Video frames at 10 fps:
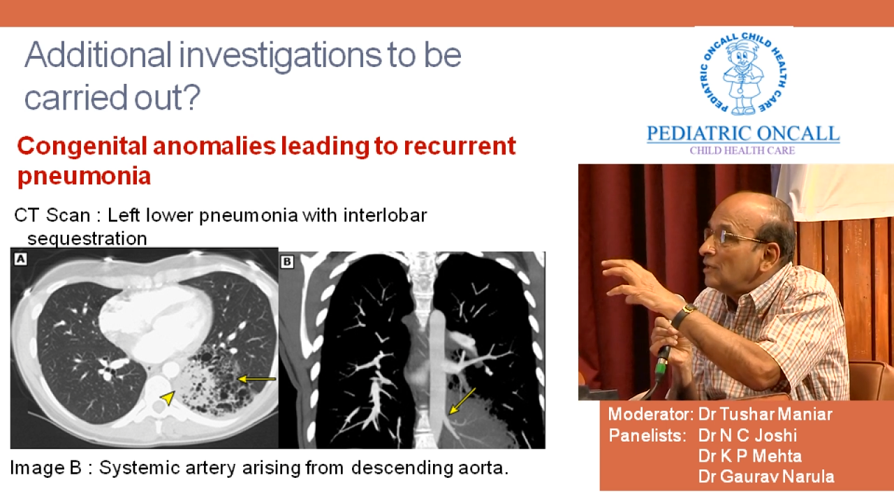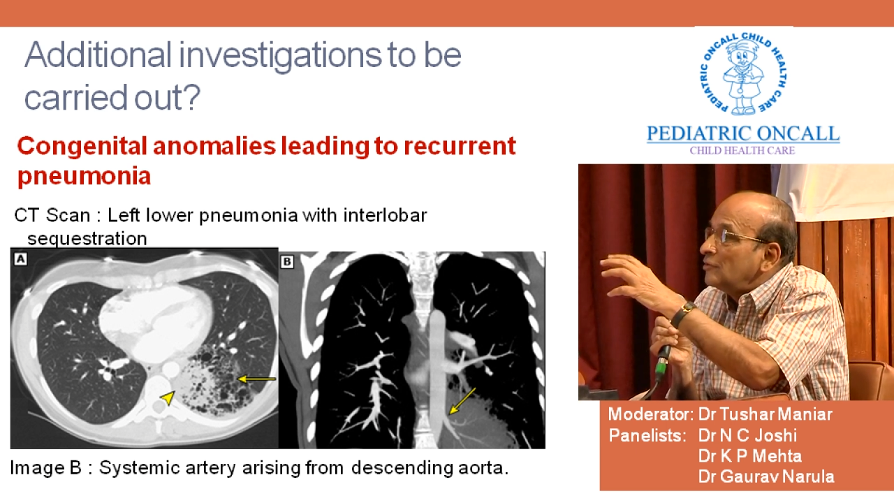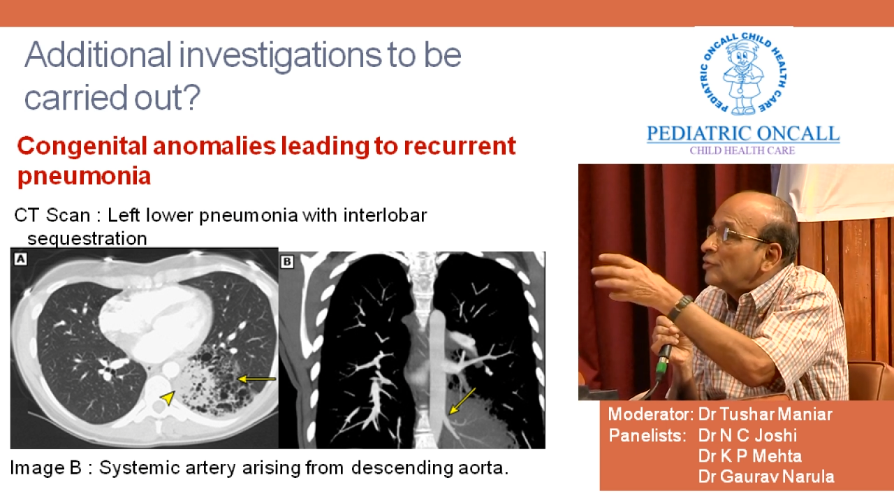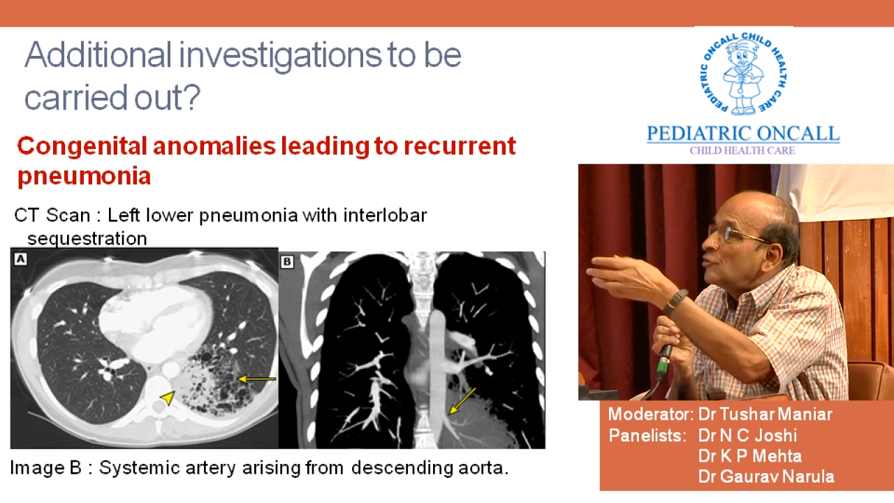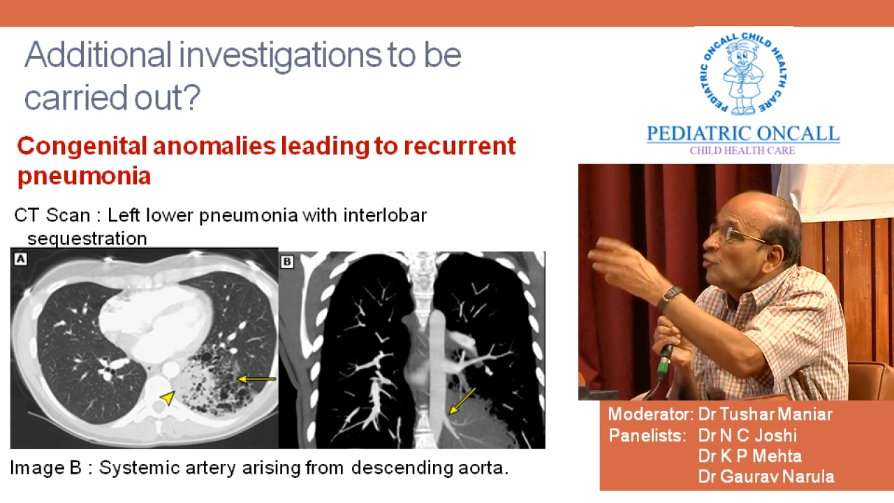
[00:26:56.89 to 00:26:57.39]

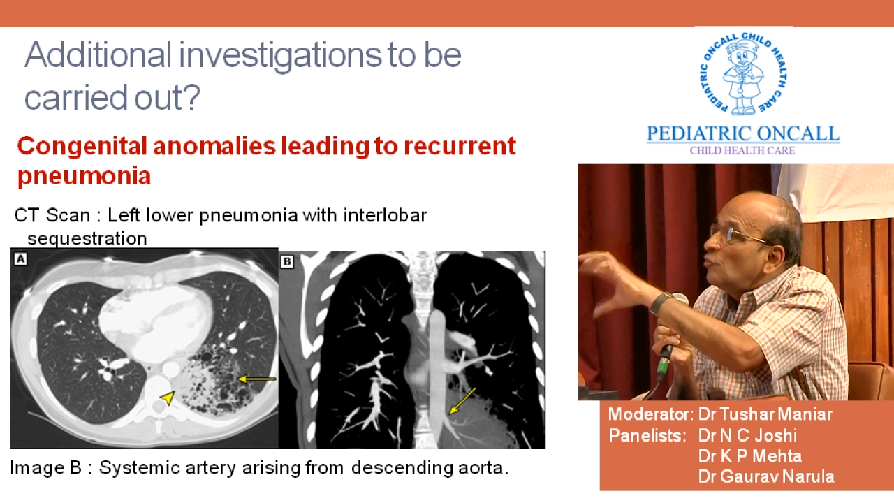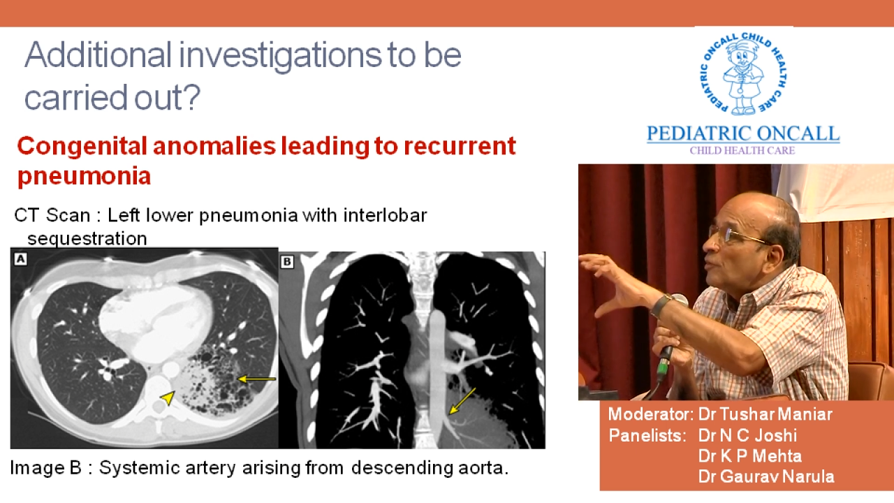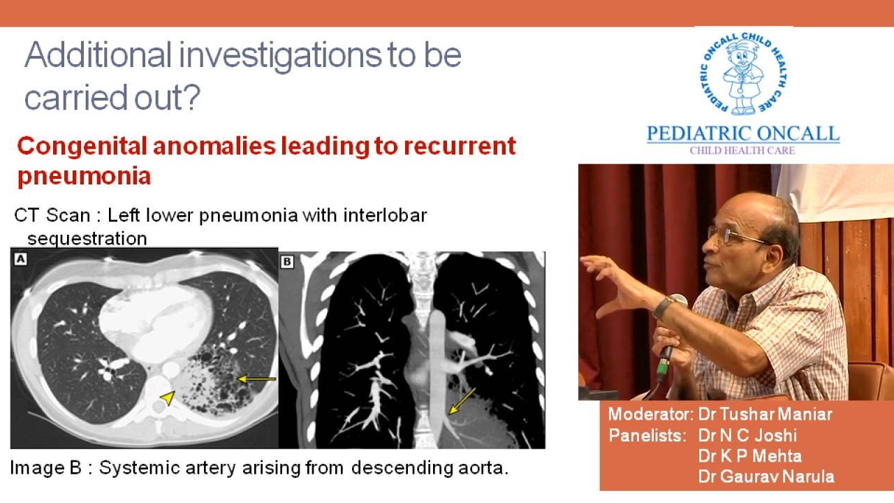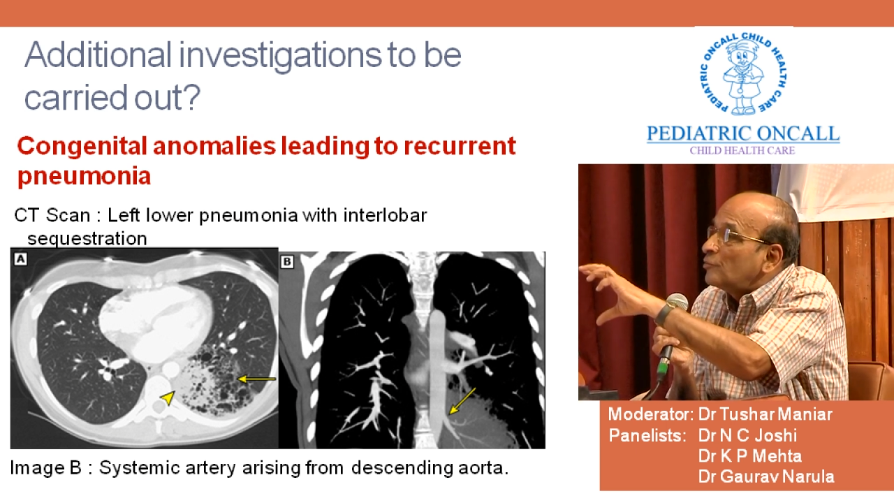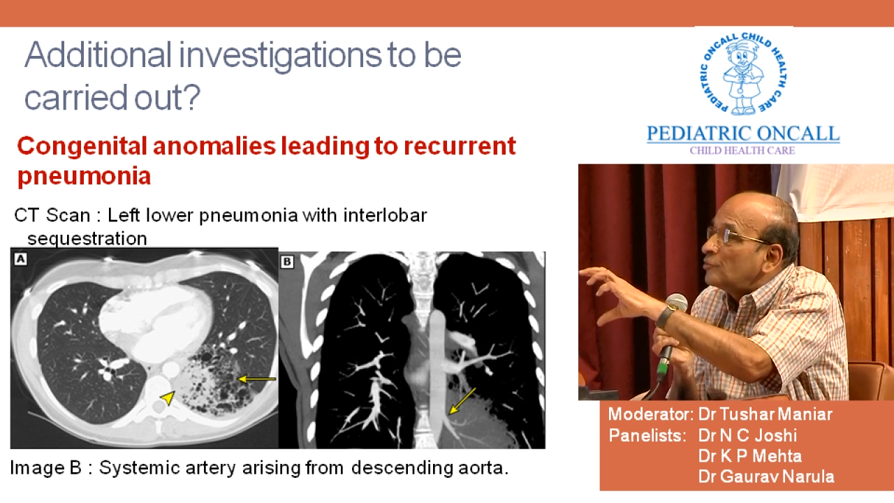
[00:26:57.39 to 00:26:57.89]
There is no
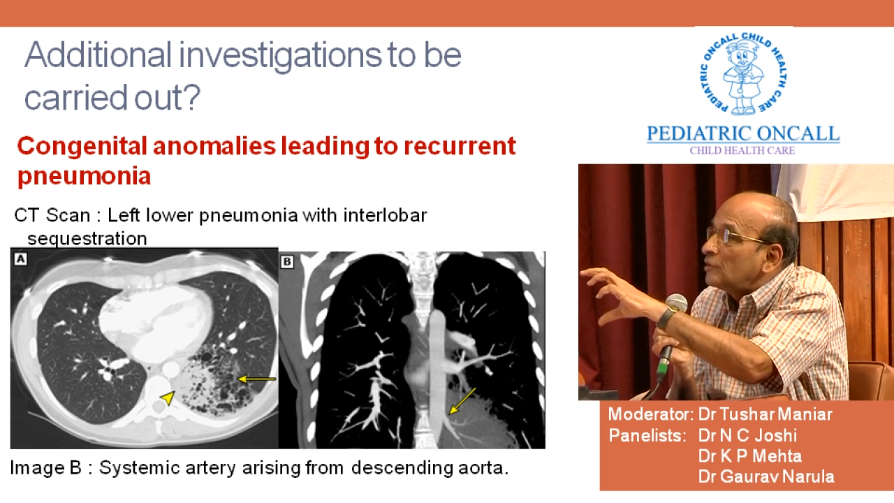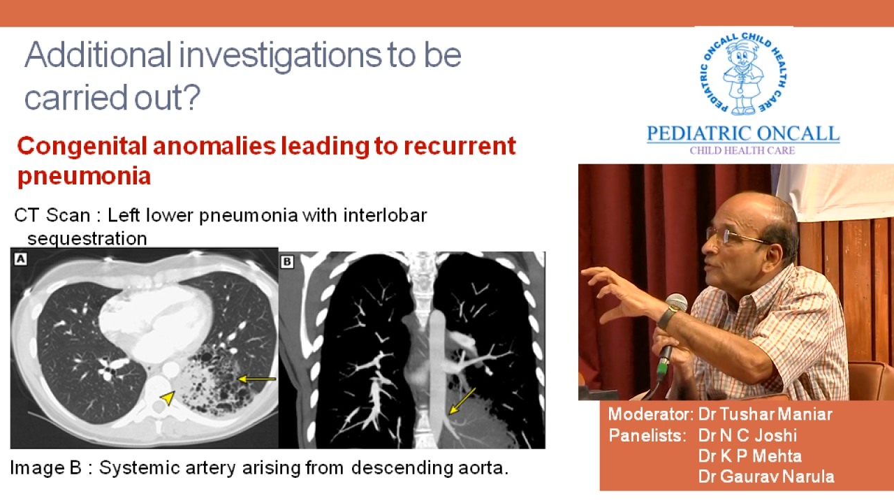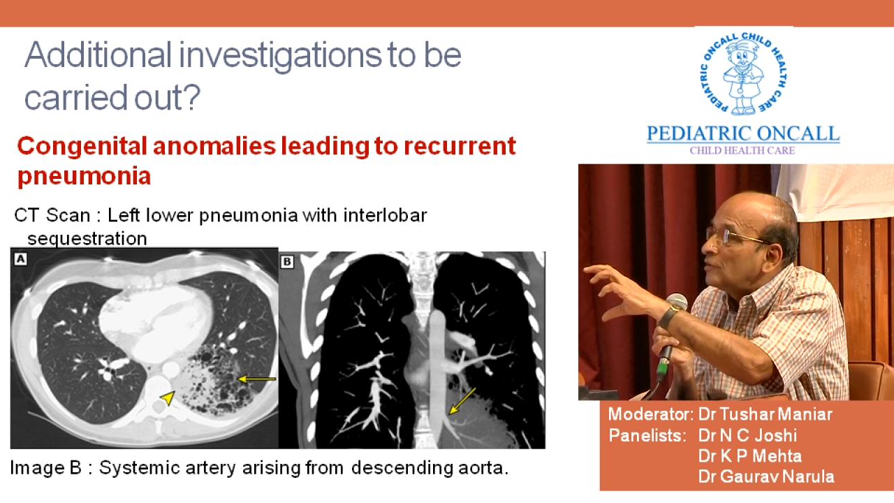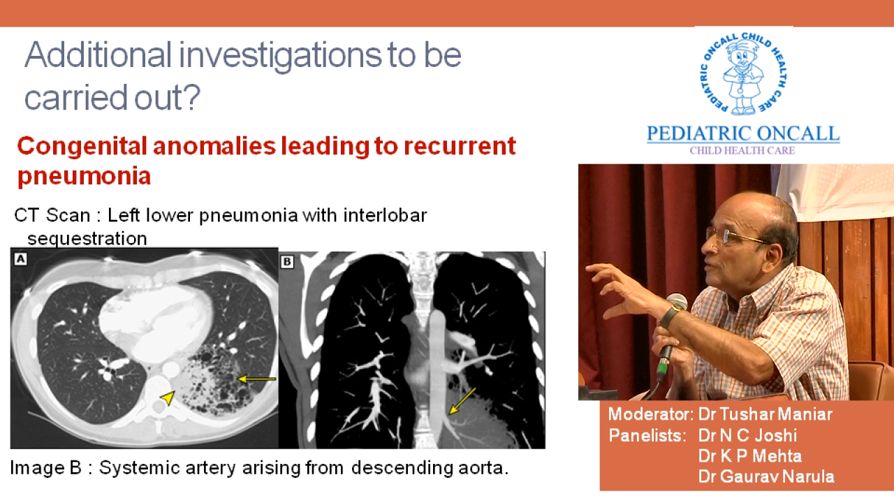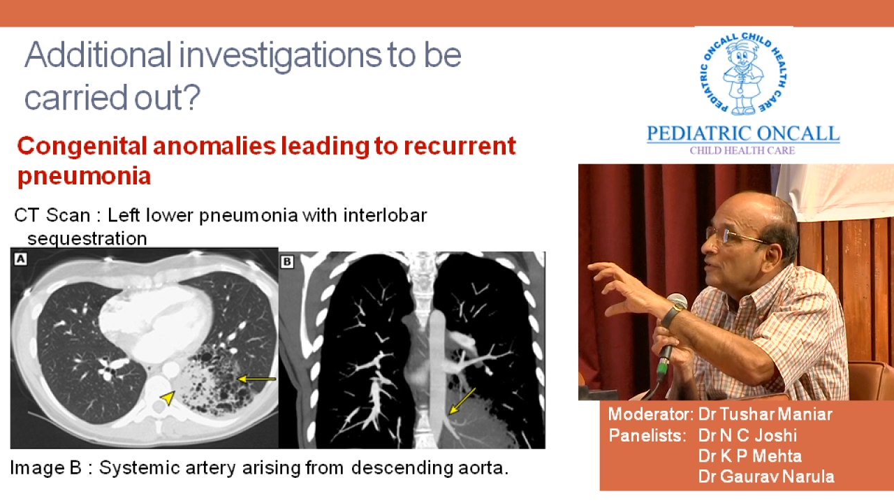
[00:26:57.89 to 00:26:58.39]
perfusion